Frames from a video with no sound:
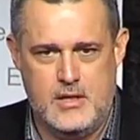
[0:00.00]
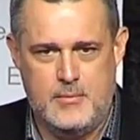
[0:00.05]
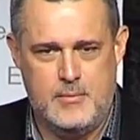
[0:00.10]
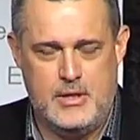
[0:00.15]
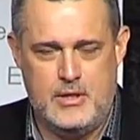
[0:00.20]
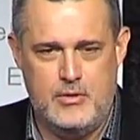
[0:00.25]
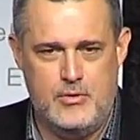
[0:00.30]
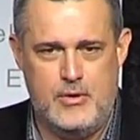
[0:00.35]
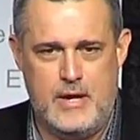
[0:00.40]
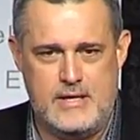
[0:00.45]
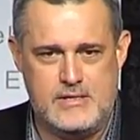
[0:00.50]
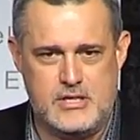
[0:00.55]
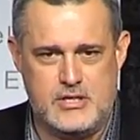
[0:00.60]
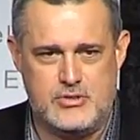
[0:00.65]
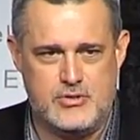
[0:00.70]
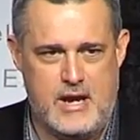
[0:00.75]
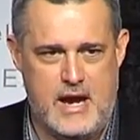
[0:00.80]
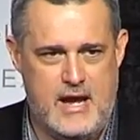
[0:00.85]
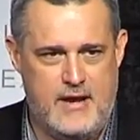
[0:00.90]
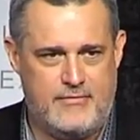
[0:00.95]
I mean, who has a
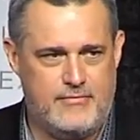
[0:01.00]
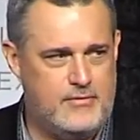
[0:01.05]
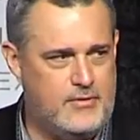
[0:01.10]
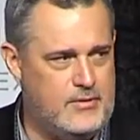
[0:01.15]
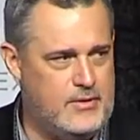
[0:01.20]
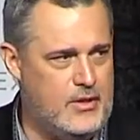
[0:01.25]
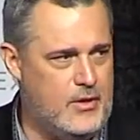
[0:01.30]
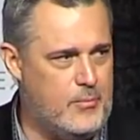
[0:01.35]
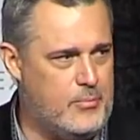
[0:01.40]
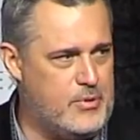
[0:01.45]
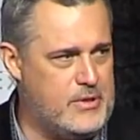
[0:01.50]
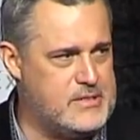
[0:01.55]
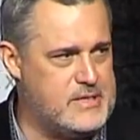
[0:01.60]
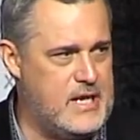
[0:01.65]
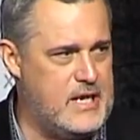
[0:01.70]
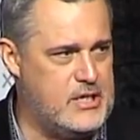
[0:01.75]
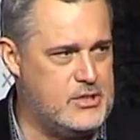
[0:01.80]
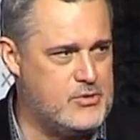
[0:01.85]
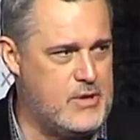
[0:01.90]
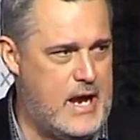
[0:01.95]
draft, prints
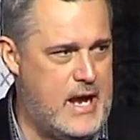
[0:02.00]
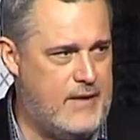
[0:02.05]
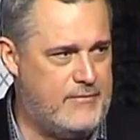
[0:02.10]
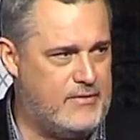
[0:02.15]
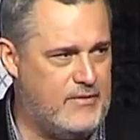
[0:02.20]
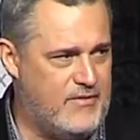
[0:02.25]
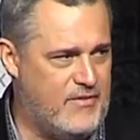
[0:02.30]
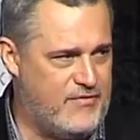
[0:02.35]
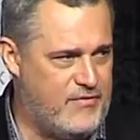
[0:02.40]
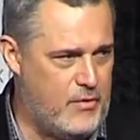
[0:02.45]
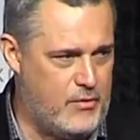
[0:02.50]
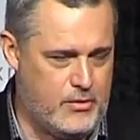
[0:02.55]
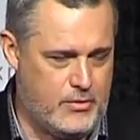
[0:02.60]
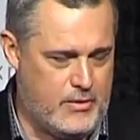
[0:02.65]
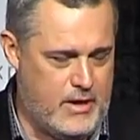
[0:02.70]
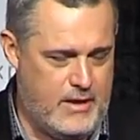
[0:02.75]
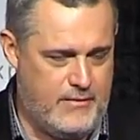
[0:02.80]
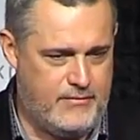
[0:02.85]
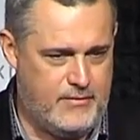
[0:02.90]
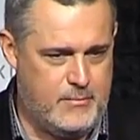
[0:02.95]
out a draft of a
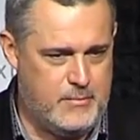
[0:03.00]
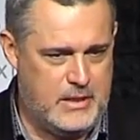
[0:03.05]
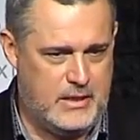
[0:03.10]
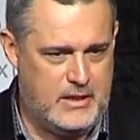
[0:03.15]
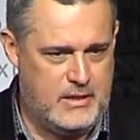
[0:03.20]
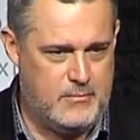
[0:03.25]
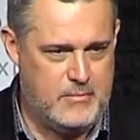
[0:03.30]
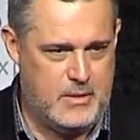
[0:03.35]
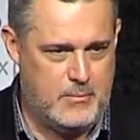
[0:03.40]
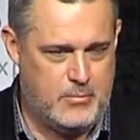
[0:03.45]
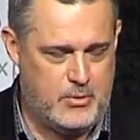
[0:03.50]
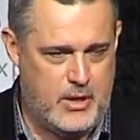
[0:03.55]
photograph? I mean, give me a